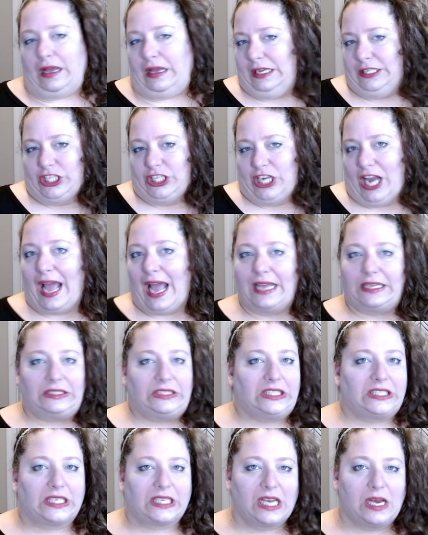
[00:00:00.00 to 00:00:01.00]
A
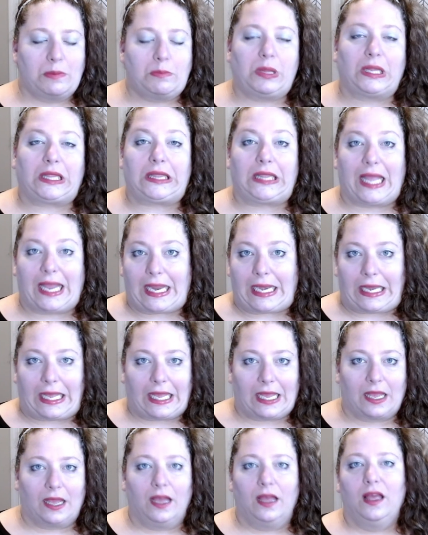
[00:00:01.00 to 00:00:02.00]
child
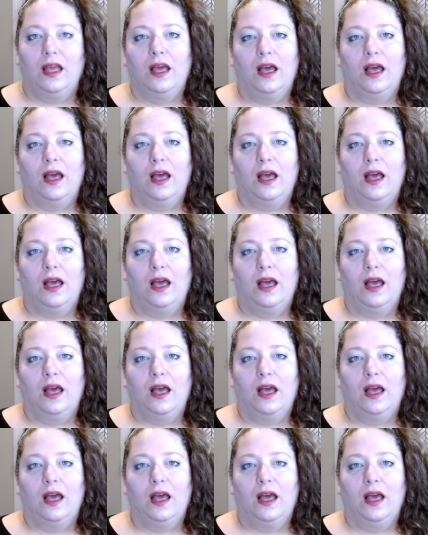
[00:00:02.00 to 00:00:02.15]
complaining